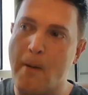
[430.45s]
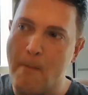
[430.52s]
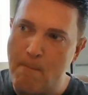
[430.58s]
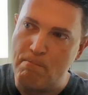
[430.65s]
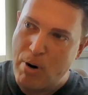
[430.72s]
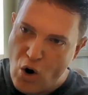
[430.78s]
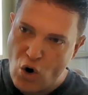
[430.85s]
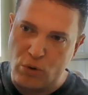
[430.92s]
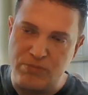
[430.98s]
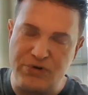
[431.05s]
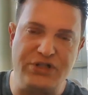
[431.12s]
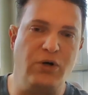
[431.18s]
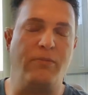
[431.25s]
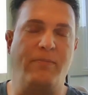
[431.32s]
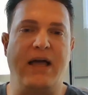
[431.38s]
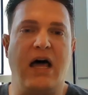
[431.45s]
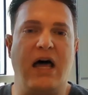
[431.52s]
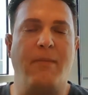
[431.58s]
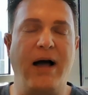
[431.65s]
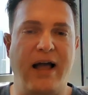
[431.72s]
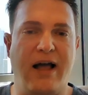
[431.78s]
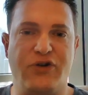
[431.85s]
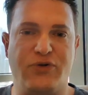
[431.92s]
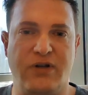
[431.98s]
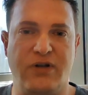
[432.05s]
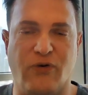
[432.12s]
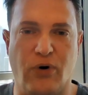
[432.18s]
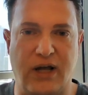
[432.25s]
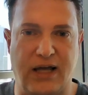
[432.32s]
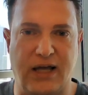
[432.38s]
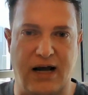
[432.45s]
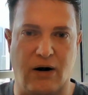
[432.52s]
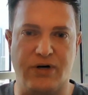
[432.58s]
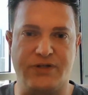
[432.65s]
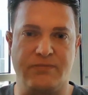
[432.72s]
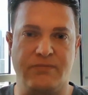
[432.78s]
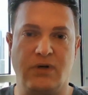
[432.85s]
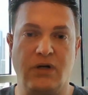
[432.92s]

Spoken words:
Boom, she would be out of my house within 48 hours.